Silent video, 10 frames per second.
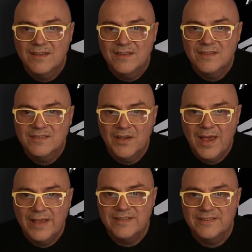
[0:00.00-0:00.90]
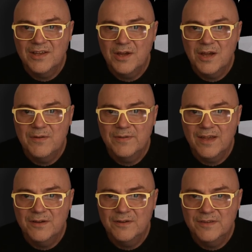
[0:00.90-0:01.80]
So as he's going over
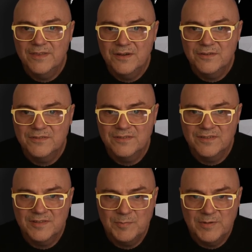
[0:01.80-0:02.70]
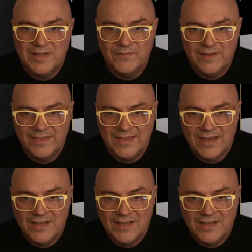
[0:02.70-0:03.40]
those specific things,